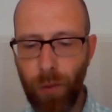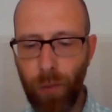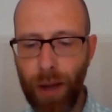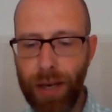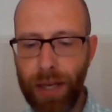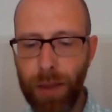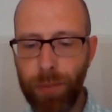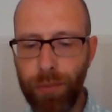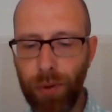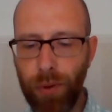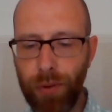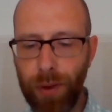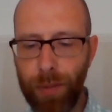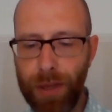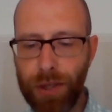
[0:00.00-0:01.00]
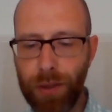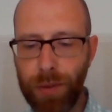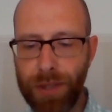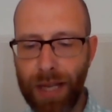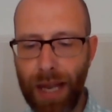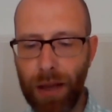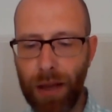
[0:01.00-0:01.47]
When he had brought them
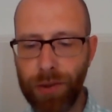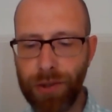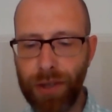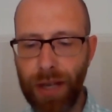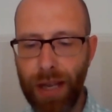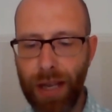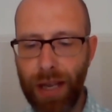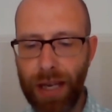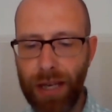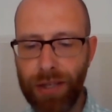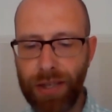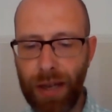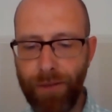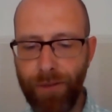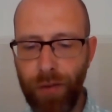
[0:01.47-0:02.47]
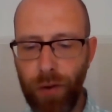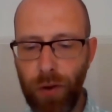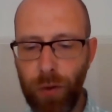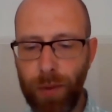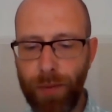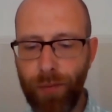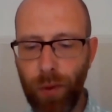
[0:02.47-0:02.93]
into his house, he set
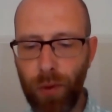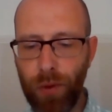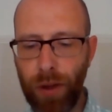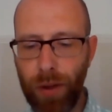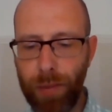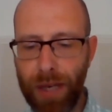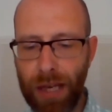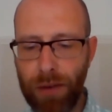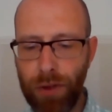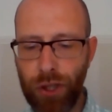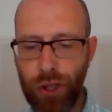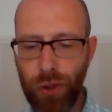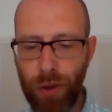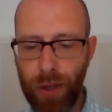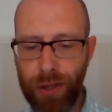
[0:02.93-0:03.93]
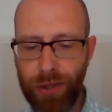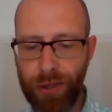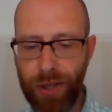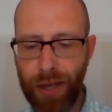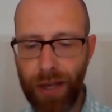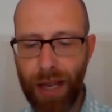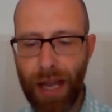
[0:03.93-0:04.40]
food before them, and he
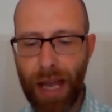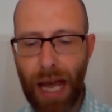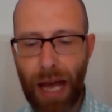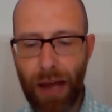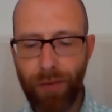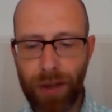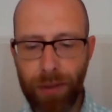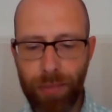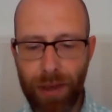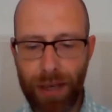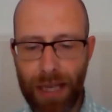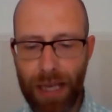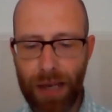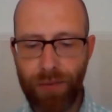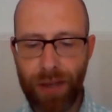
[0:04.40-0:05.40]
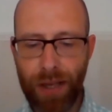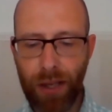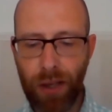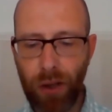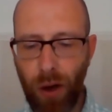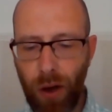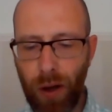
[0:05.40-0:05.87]
rejoiced, having believed
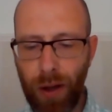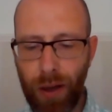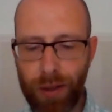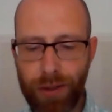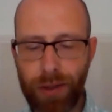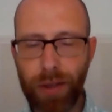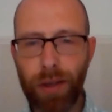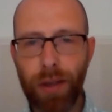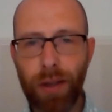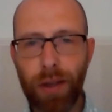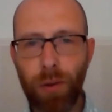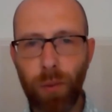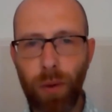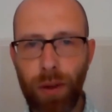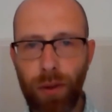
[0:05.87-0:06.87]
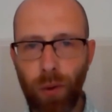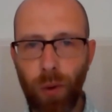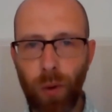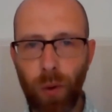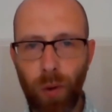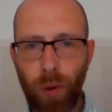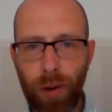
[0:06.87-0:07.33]
in God with
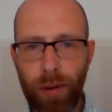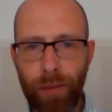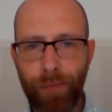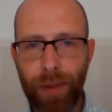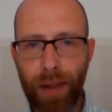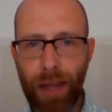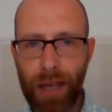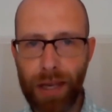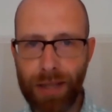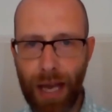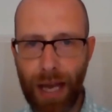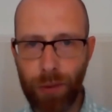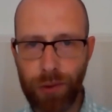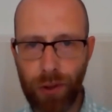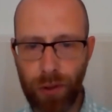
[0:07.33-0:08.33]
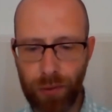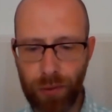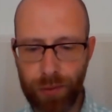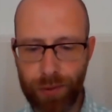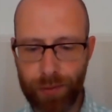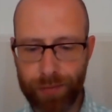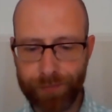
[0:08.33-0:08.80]
all his
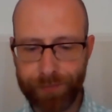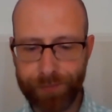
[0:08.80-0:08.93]
household.